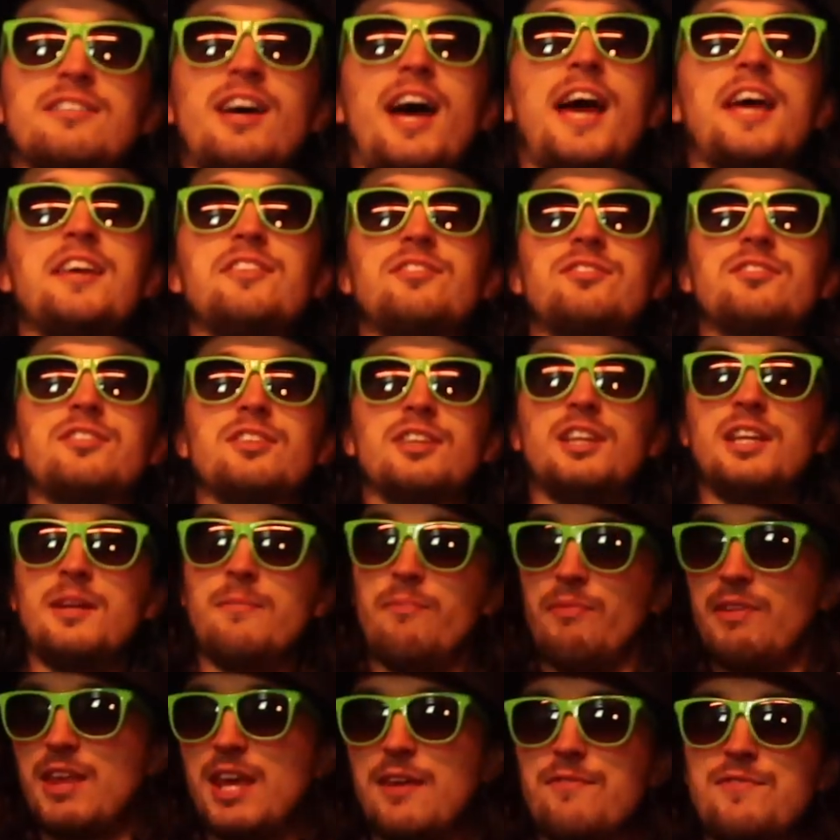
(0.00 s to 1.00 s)
taste it
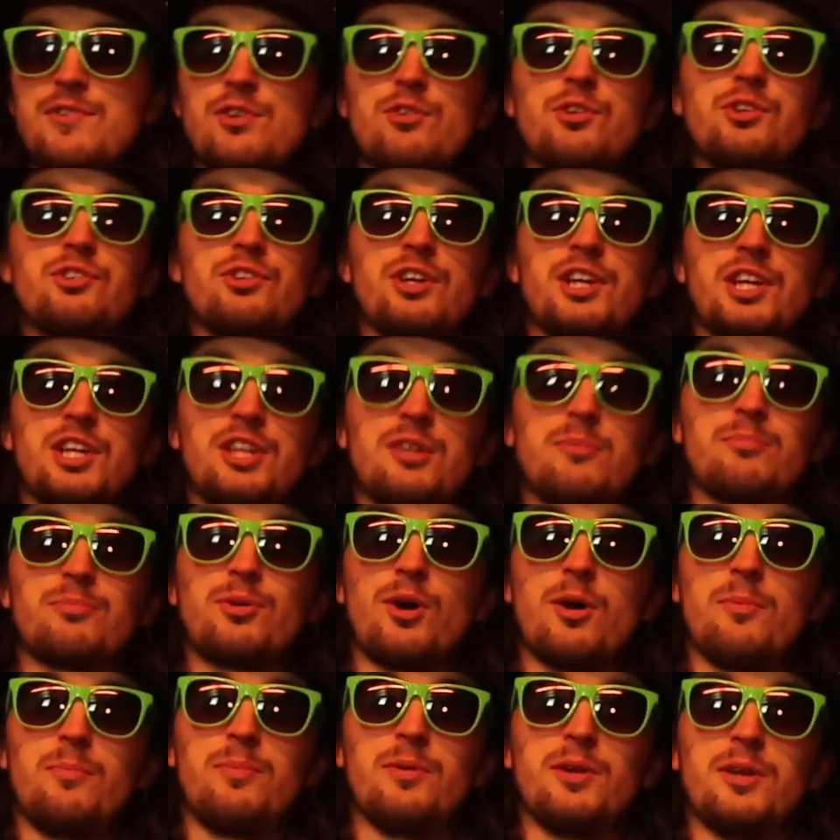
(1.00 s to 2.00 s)
if you were drinking them
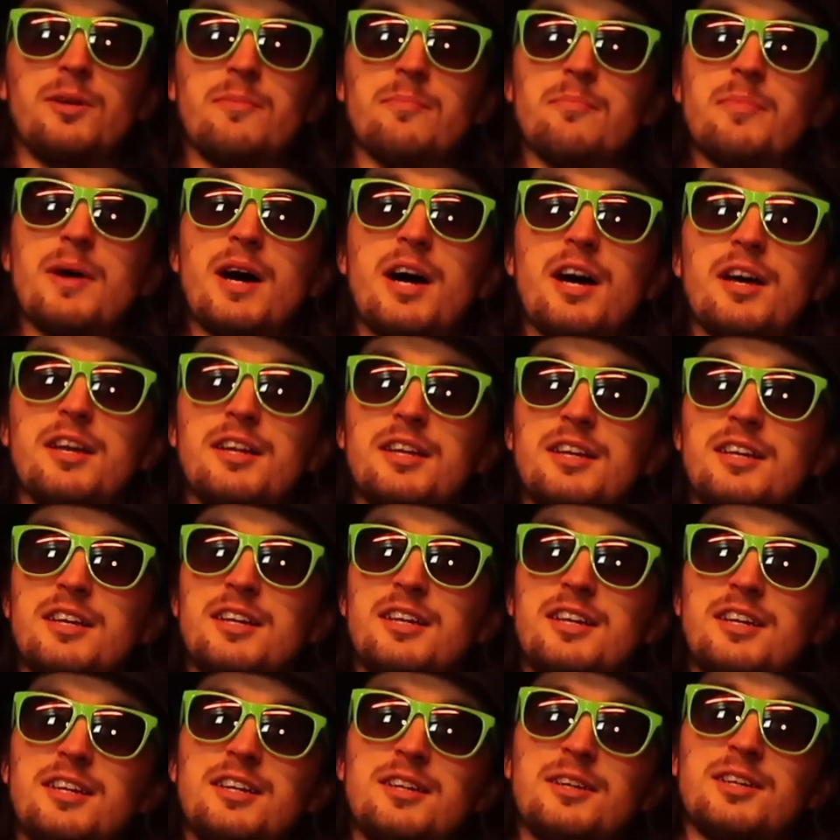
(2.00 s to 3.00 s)
properly, but
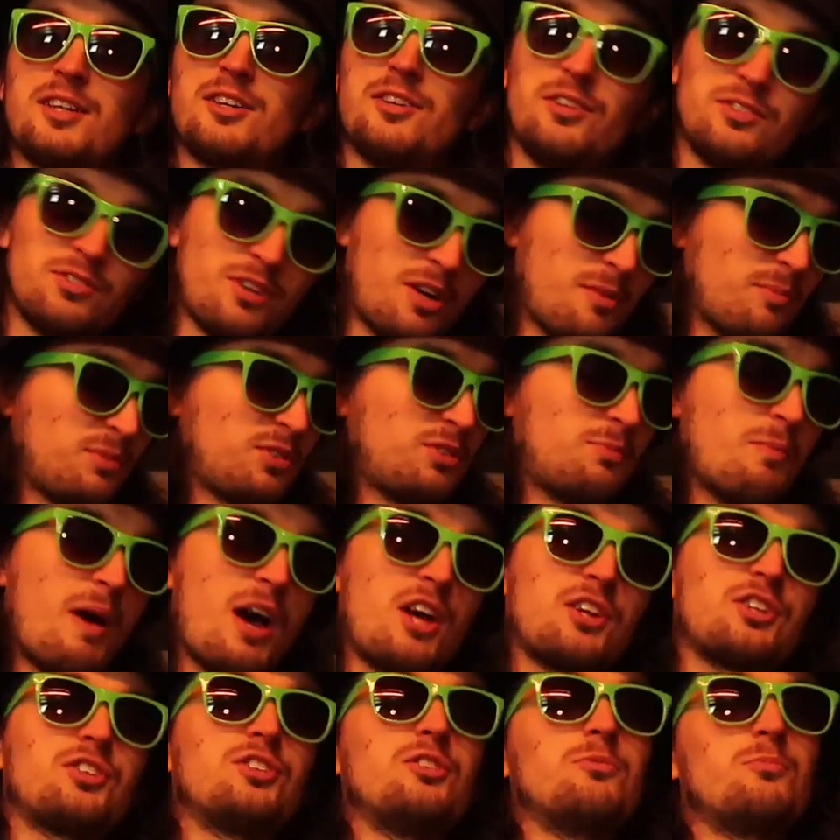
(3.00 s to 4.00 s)
because I'm
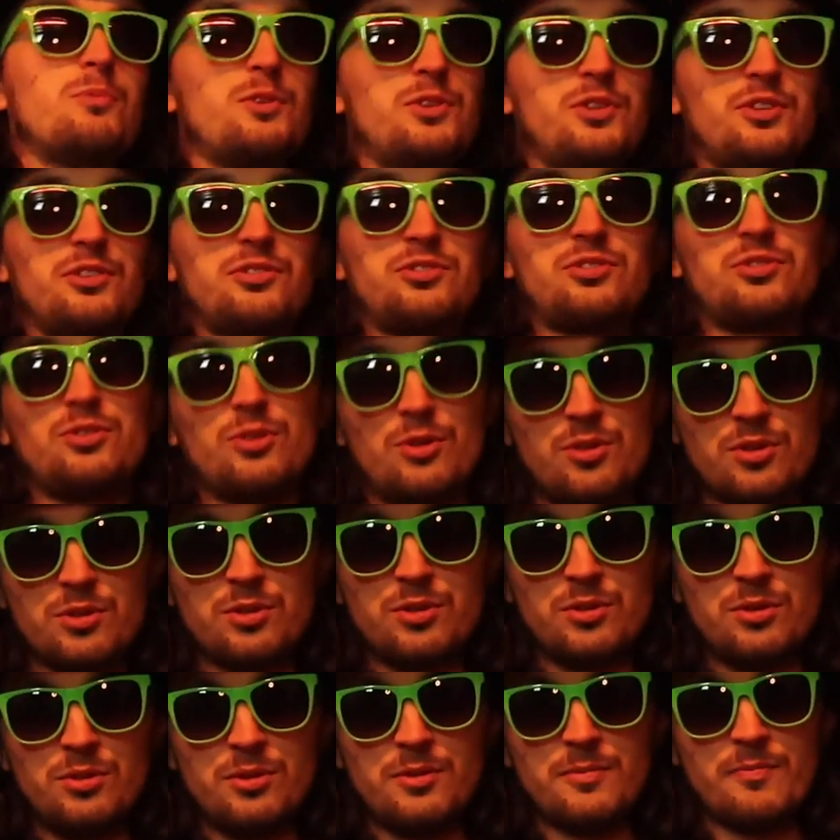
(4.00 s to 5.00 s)
smashing them with the
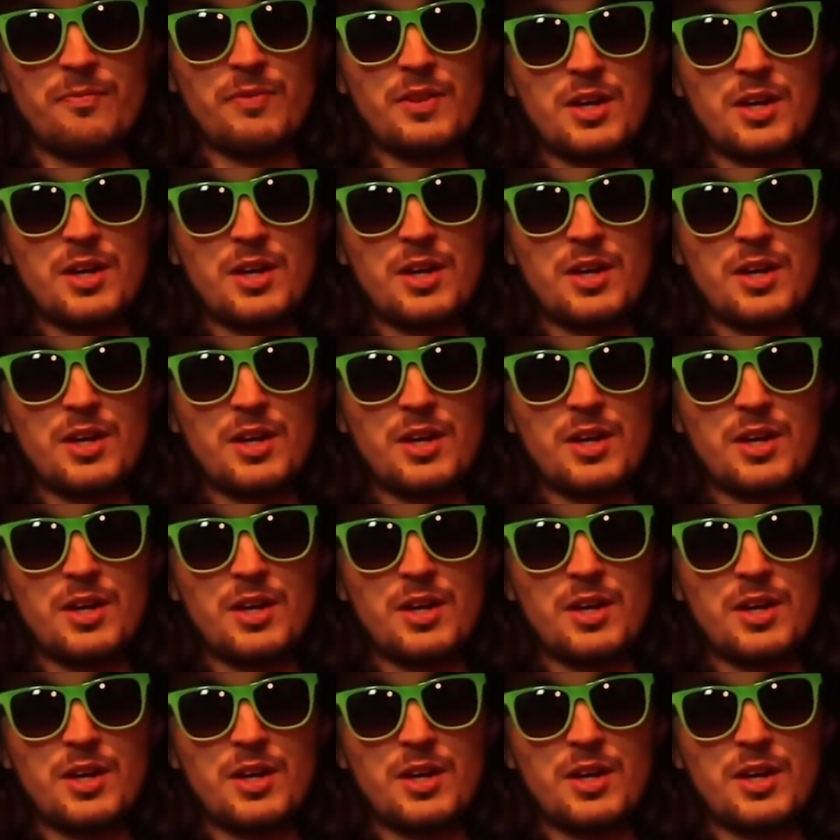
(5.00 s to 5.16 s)
snorkel,